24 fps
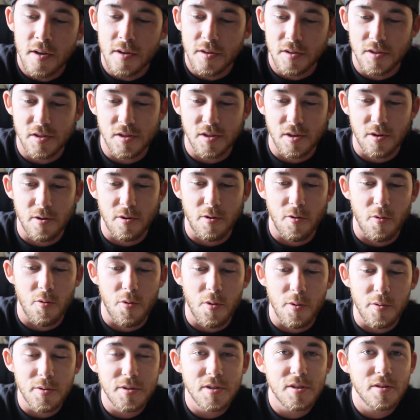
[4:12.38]
So
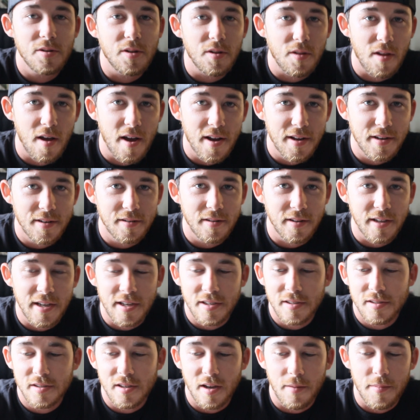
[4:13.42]
those are the line
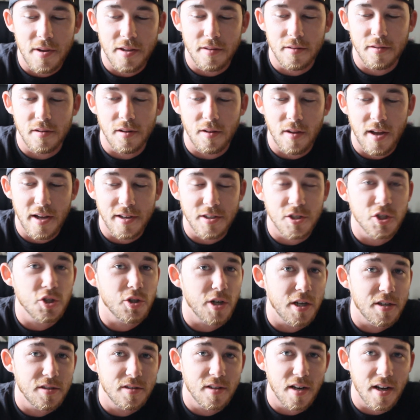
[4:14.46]
lengths, the line
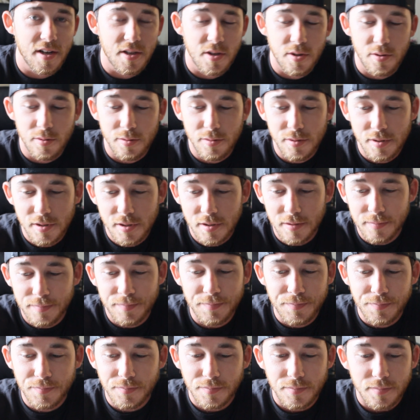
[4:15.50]
strengths that I use.
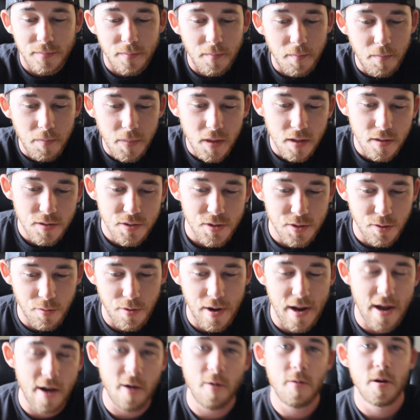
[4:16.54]
So
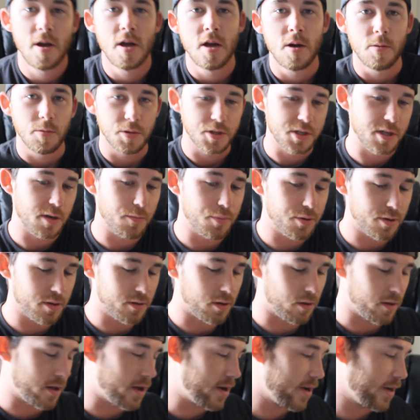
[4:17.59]
now we're just going to put
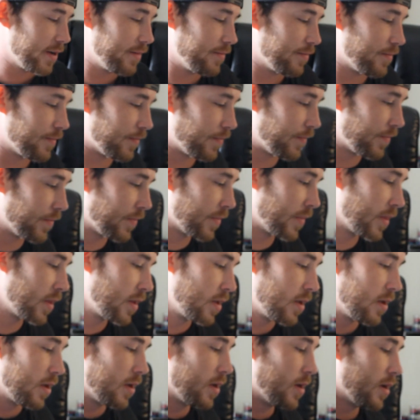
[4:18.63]
on the line,
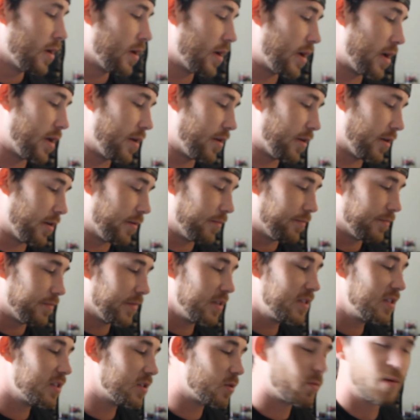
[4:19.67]
and
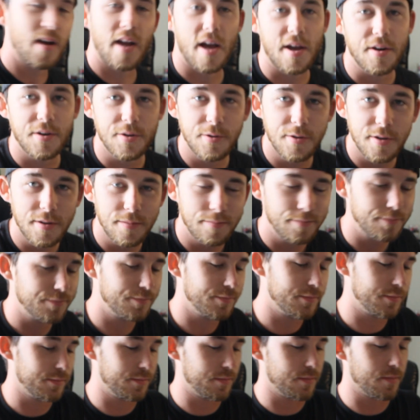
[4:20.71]
this is the way I do it.
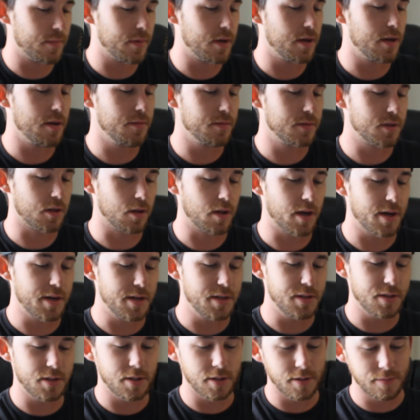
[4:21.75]
It's a lot
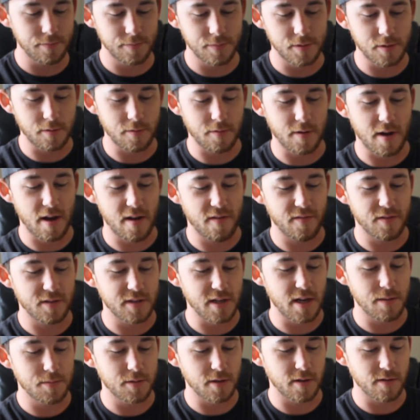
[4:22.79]
easier. So I have it
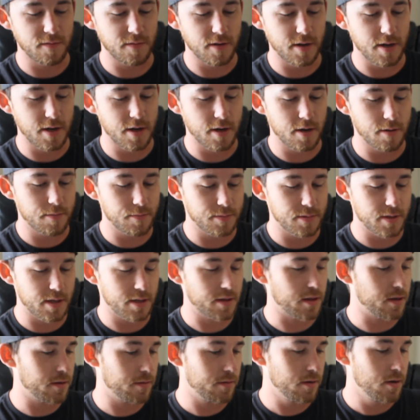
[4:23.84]
taped off right here.
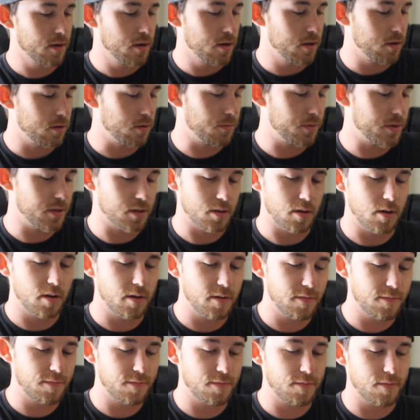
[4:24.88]
Take that little piece
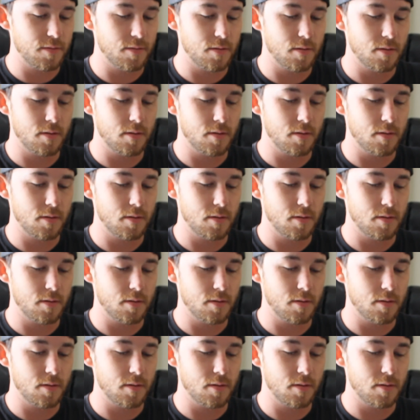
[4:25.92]
off.